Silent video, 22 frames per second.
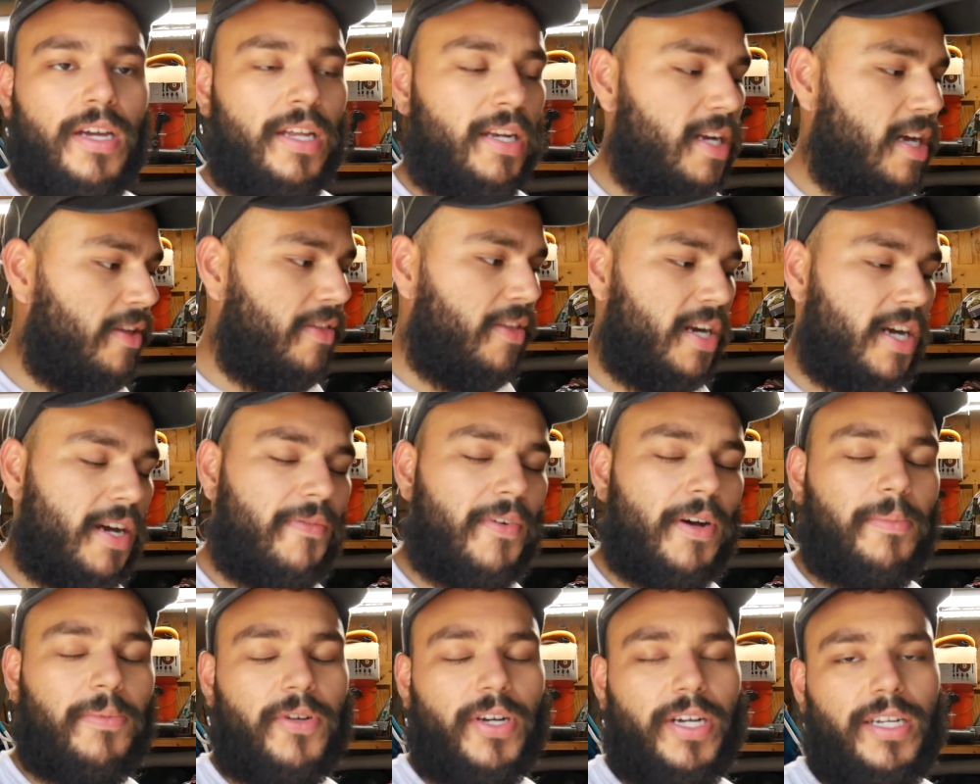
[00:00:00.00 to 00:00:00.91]
Now that I've
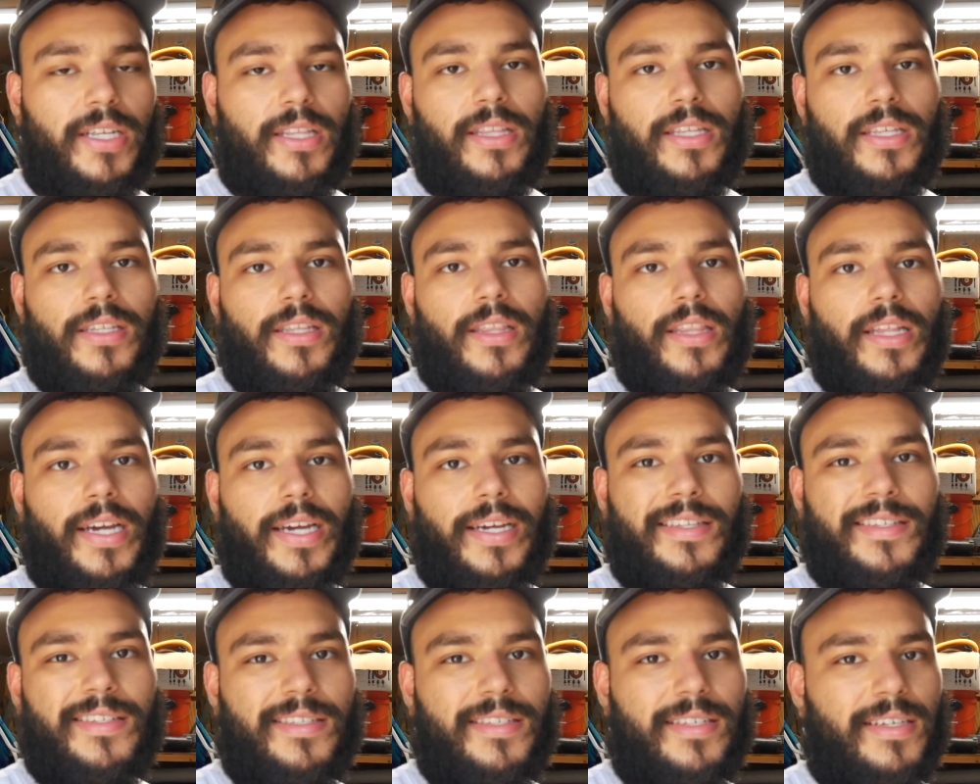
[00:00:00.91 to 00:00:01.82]
upgraded the
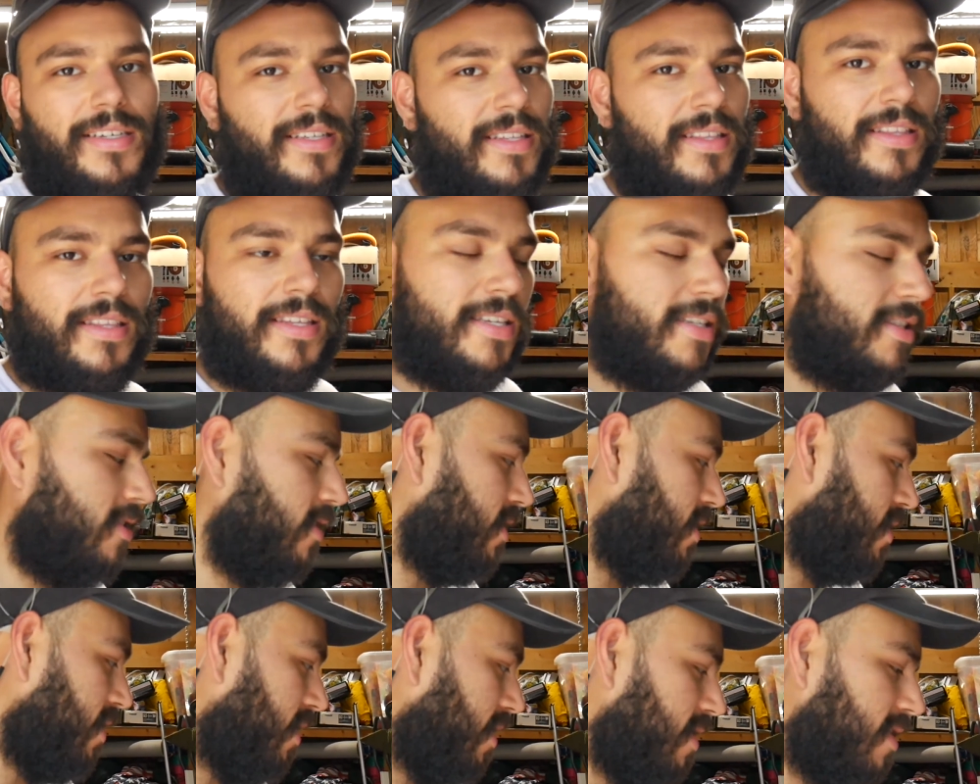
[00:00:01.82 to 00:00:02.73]
lights, these are
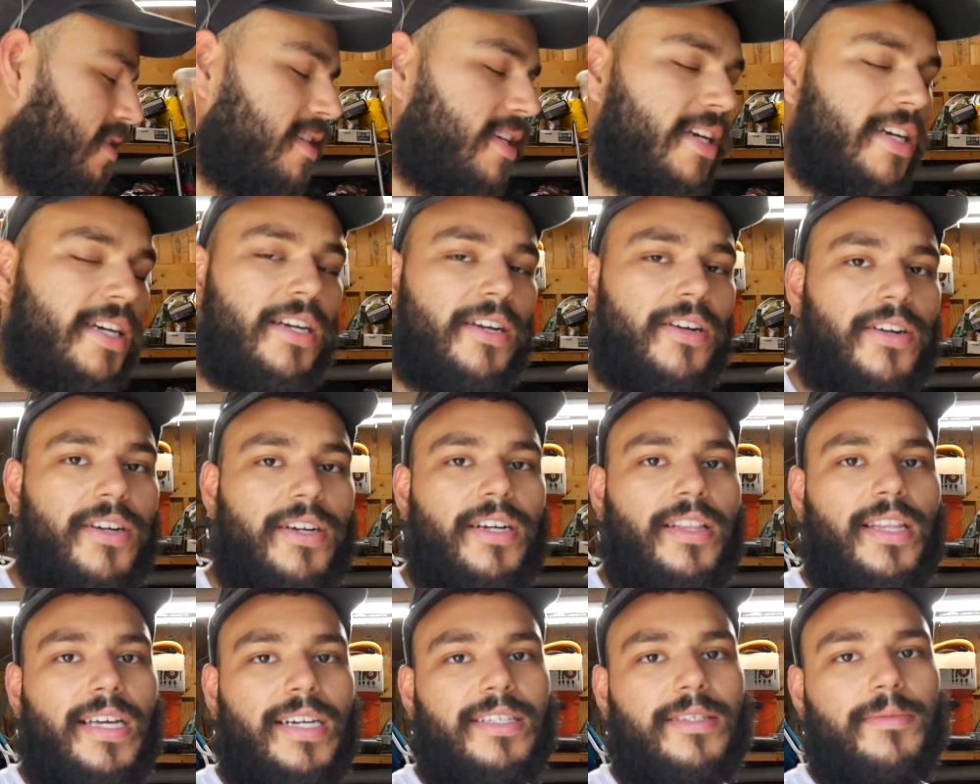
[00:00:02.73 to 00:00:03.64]
just going to sit here,
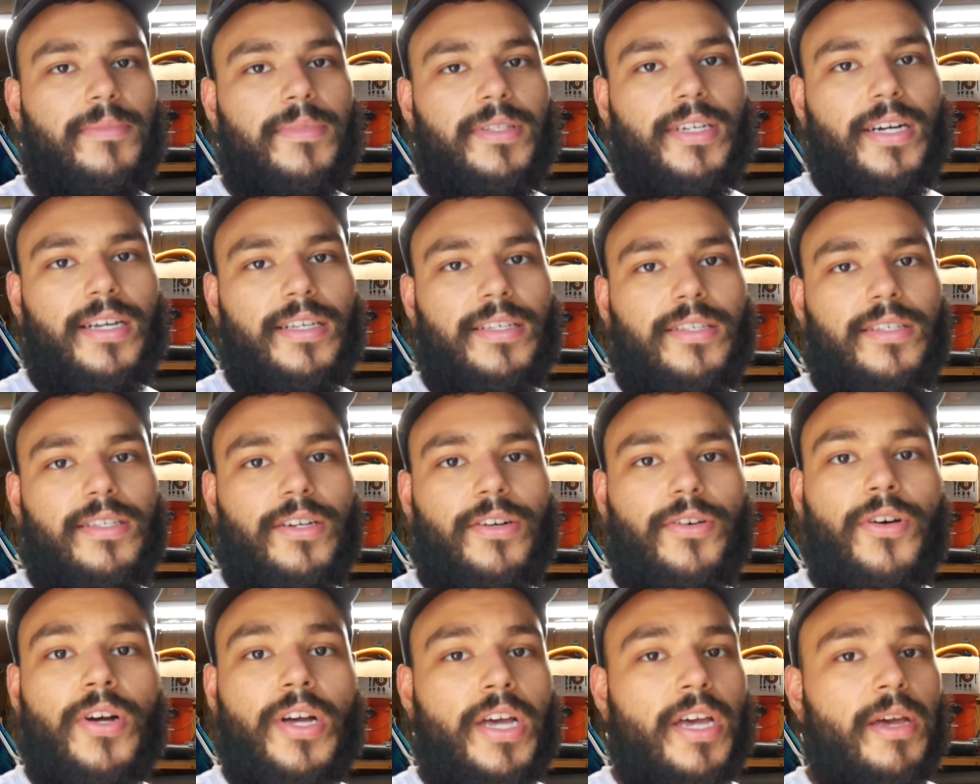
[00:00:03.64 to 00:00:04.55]
collect some dust,
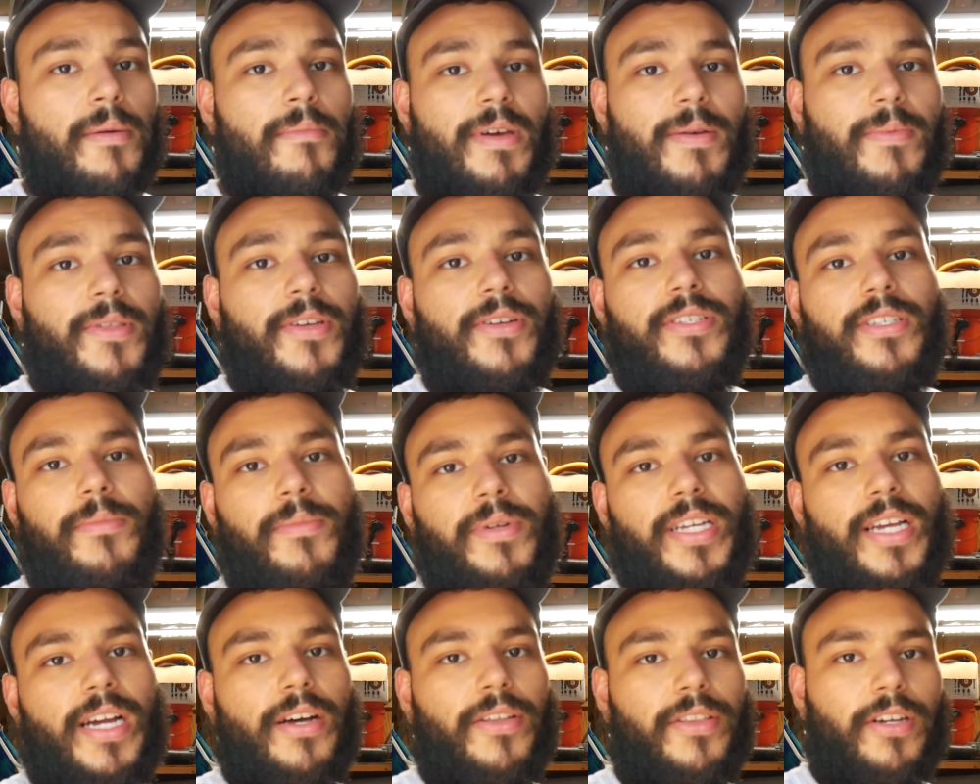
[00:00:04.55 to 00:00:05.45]
so maybe there's
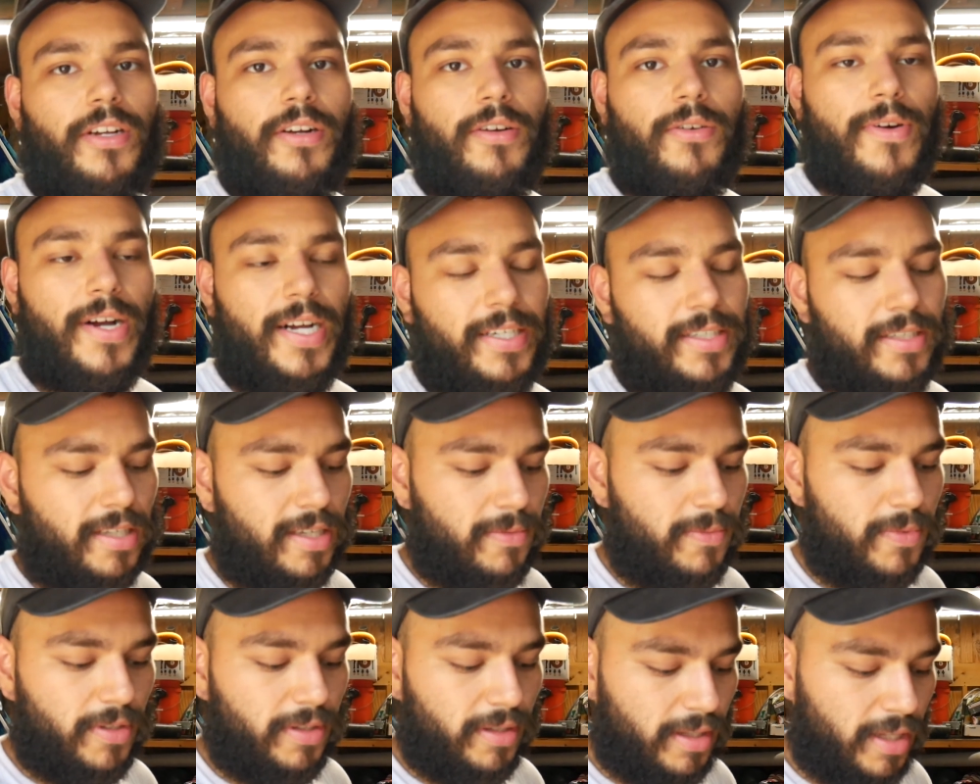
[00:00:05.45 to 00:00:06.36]
somebody out there who actually
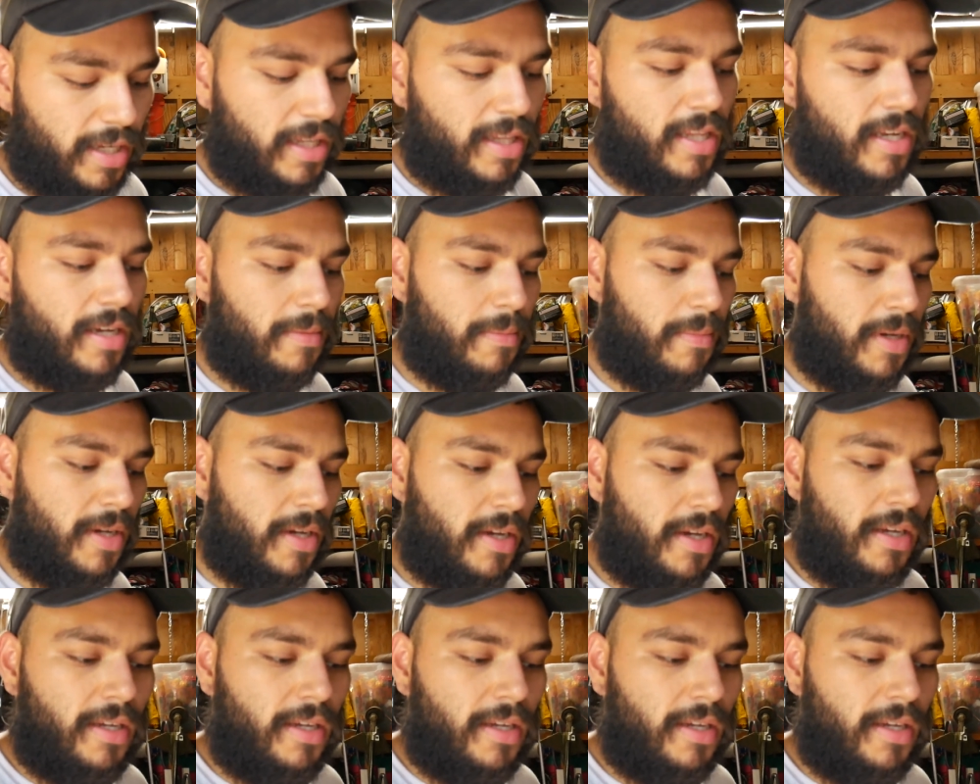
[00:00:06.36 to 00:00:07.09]
will need them.